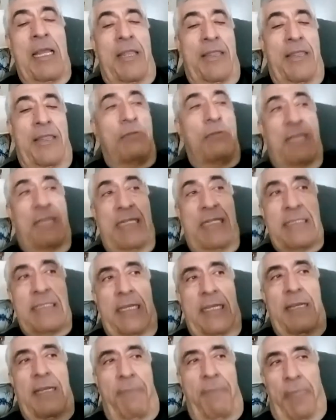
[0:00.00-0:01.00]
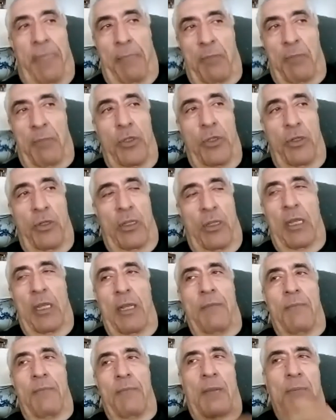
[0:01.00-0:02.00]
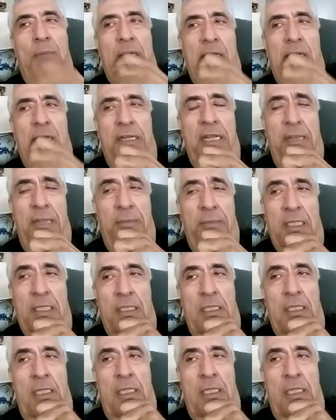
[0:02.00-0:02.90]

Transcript: Now there is a uh, between. Uh, I'm not going to name it.